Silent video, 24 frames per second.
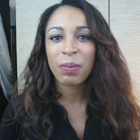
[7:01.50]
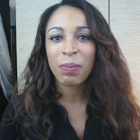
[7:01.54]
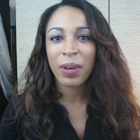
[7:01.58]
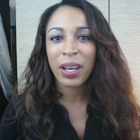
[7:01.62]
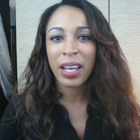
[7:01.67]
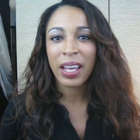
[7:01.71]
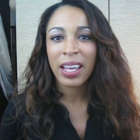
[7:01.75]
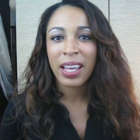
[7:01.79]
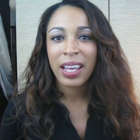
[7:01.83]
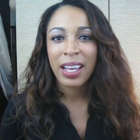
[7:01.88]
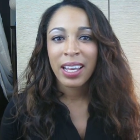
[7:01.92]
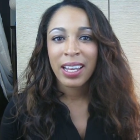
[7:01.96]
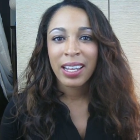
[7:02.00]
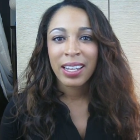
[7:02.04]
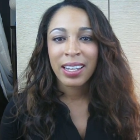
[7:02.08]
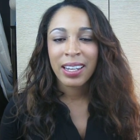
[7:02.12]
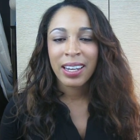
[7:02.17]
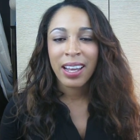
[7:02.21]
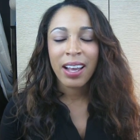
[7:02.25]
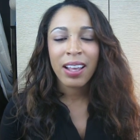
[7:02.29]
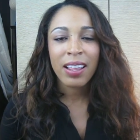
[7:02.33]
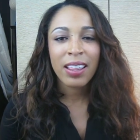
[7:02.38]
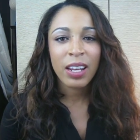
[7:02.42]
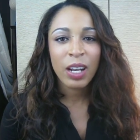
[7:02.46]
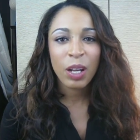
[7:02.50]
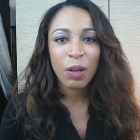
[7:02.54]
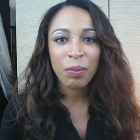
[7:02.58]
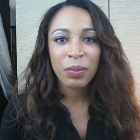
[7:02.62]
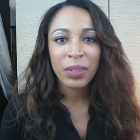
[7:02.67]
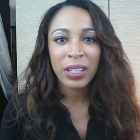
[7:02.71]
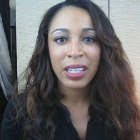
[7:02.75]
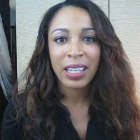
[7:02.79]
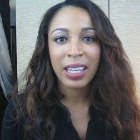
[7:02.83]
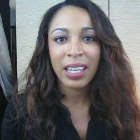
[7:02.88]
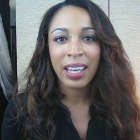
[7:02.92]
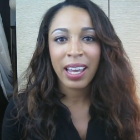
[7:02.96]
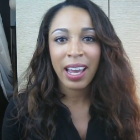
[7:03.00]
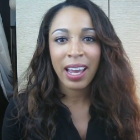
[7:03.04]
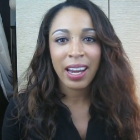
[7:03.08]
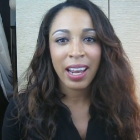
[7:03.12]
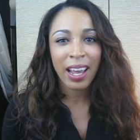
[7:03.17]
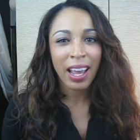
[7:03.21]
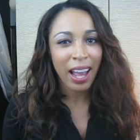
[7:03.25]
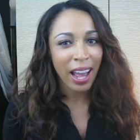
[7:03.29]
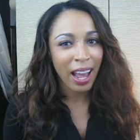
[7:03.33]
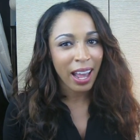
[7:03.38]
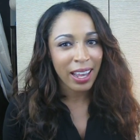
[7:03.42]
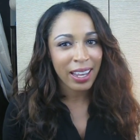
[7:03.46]
but now that I'm looking at
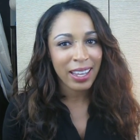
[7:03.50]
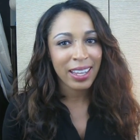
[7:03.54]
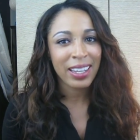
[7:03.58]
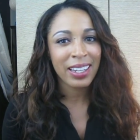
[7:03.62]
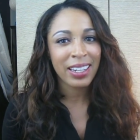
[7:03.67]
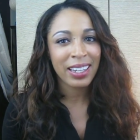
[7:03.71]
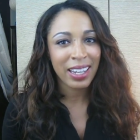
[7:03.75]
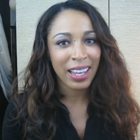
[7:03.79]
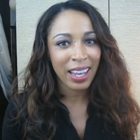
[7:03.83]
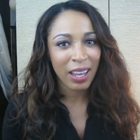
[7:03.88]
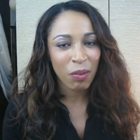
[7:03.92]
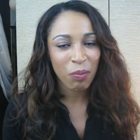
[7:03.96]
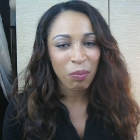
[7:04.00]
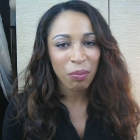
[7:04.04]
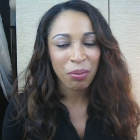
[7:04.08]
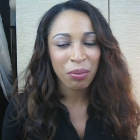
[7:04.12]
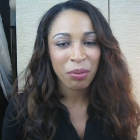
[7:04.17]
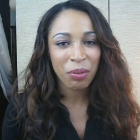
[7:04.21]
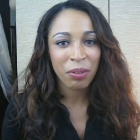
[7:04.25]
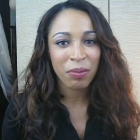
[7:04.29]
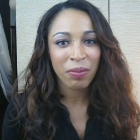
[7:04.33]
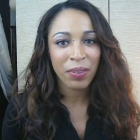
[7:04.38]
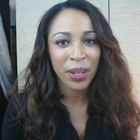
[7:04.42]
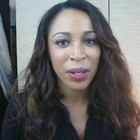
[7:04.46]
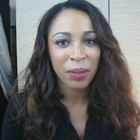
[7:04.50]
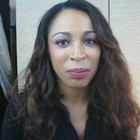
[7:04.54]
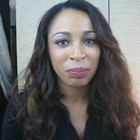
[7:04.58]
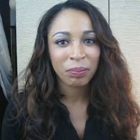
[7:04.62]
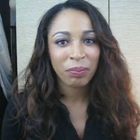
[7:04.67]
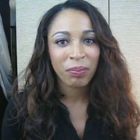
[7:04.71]
it, I can improve it.